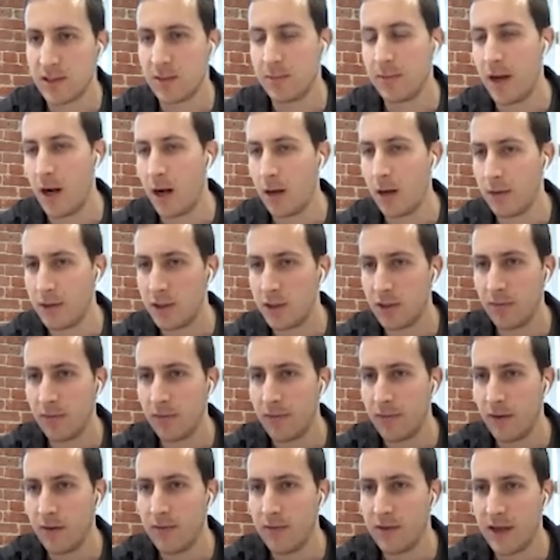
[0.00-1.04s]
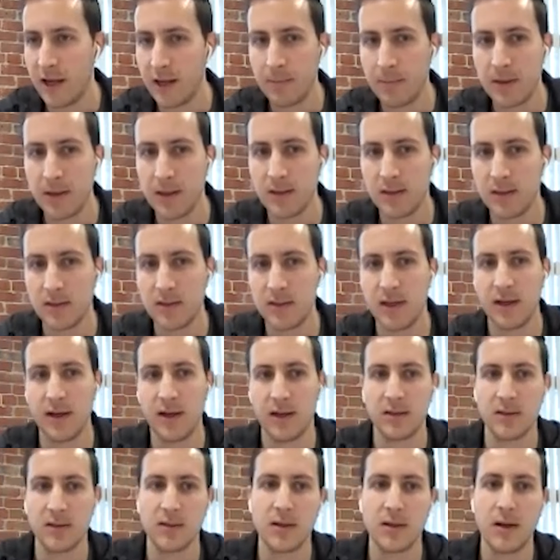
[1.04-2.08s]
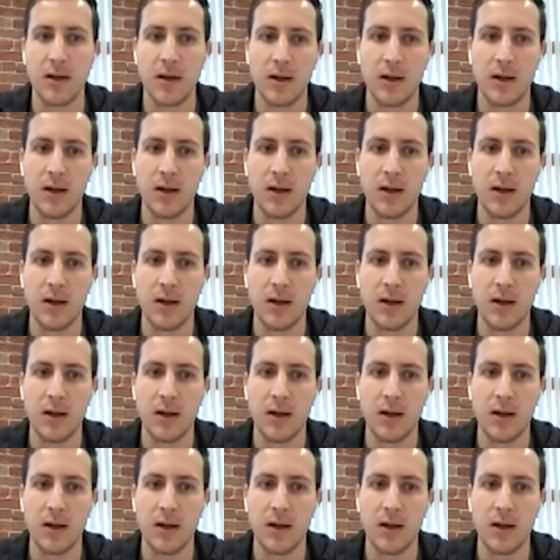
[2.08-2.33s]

knowledge of the IPs and DNS.